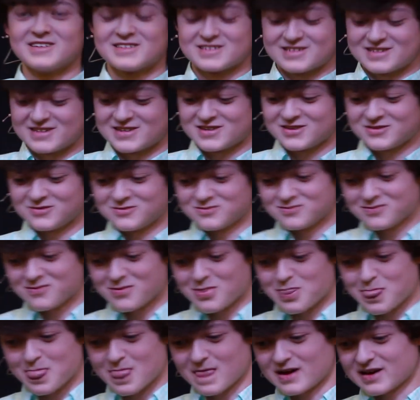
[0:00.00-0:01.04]
So
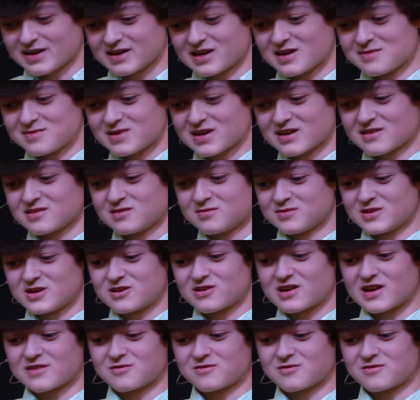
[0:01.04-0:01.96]
I got back boat.